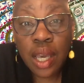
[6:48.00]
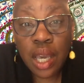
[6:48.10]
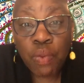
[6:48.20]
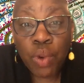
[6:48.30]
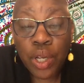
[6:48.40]

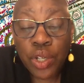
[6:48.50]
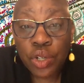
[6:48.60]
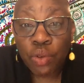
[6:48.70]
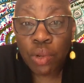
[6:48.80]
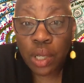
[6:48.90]
and what it
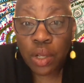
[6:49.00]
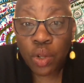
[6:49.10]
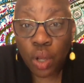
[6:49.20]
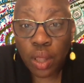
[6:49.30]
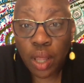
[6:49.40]
should really
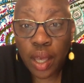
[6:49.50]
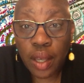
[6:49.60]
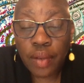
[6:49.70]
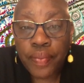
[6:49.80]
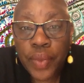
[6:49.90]
look like.
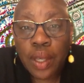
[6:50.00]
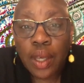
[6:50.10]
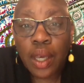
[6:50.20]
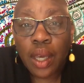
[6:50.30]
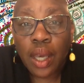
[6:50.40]

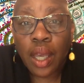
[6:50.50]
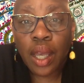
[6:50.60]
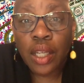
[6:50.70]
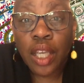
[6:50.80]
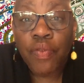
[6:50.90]

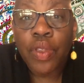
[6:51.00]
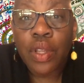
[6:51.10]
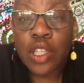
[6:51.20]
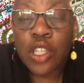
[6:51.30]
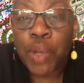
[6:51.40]
And given the
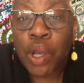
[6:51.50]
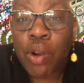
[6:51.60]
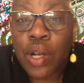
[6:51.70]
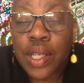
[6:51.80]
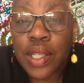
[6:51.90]

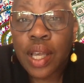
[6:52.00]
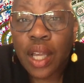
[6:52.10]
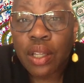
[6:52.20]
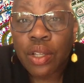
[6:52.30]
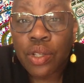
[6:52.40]
disparities that
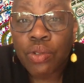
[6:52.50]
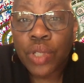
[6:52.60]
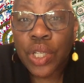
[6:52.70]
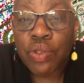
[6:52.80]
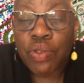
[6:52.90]
the school
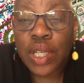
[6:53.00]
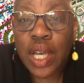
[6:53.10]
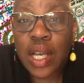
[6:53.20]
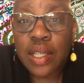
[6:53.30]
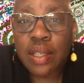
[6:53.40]
district
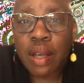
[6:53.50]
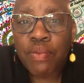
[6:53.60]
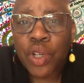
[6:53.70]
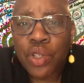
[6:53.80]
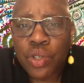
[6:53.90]
has, I'm
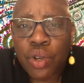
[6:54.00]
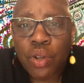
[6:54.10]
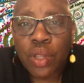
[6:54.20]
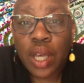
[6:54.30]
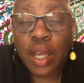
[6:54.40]

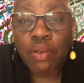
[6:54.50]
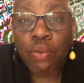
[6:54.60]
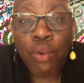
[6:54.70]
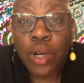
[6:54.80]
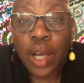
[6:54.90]
concerned that
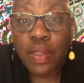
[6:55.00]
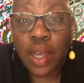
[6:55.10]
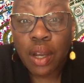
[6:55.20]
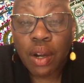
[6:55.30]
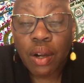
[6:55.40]
we're not
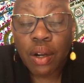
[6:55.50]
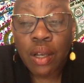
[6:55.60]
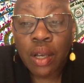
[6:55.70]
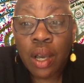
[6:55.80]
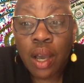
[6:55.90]
there.
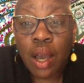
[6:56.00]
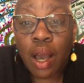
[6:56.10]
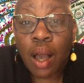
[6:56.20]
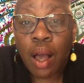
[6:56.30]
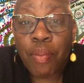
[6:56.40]

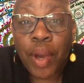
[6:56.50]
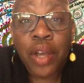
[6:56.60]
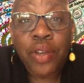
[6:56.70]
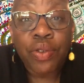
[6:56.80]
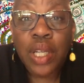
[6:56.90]
Um, I
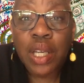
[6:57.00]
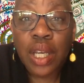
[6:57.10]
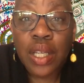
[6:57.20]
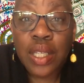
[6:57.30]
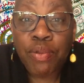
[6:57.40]
also take
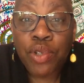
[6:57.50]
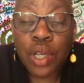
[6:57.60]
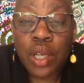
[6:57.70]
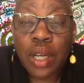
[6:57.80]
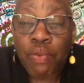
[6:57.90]
exception,
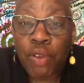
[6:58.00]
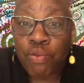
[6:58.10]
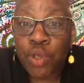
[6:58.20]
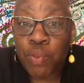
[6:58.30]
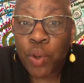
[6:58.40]
and we've
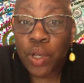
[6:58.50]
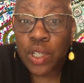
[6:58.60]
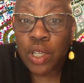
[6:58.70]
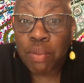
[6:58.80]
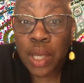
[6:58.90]
spoken
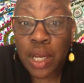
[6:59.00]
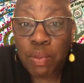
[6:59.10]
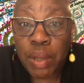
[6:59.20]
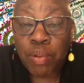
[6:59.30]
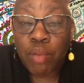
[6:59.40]
to many
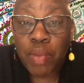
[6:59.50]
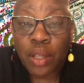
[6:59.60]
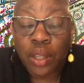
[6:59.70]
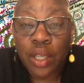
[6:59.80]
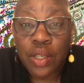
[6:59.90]
people about
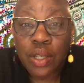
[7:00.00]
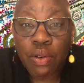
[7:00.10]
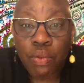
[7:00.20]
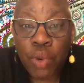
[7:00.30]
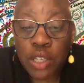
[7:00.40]
this
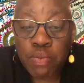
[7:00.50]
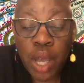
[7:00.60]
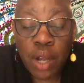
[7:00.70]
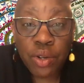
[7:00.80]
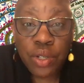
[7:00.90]
and Race
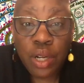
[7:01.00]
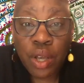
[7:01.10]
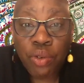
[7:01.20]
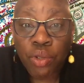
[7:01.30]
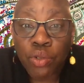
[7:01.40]
Matters and
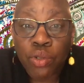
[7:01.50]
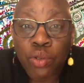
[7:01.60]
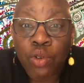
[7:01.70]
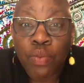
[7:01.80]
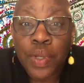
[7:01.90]
other local
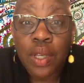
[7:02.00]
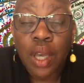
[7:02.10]
groups,